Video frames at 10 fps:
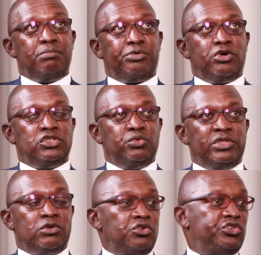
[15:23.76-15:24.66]
approach
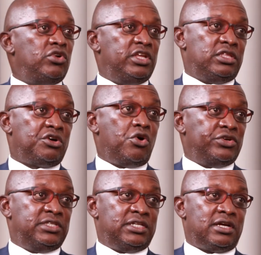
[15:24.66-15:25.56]
with controlling the
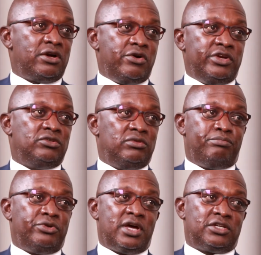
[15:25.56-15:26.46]
costs that are going to the
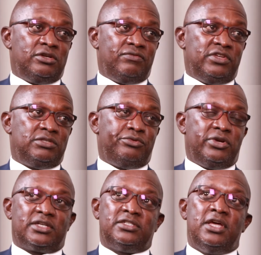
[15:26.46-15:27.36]
production of these
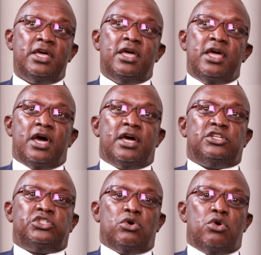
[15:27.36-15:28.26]
products.
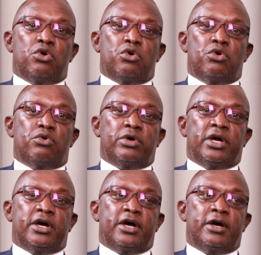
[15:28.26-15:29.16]
And so,
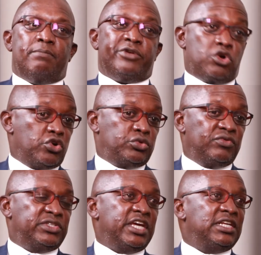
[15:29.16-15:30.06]
uh, because
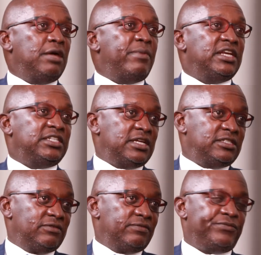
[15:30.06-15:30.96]
we've stayed labor
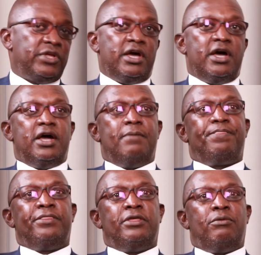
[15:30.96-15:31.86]
intensive,
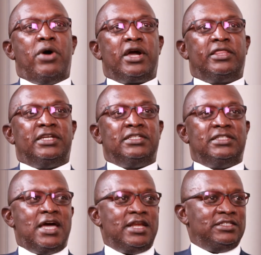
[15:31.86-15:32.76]
um, the work that is
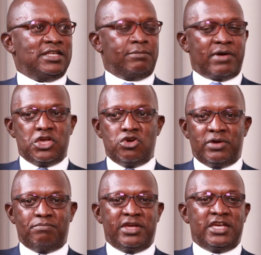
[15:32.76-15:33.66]
done is done by
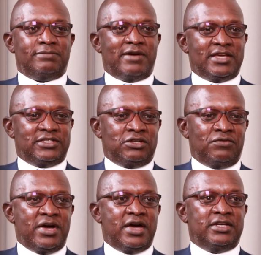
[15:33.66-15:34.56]
human beings, by a set
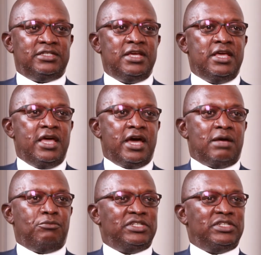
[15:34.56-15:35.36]
of hands, and I'm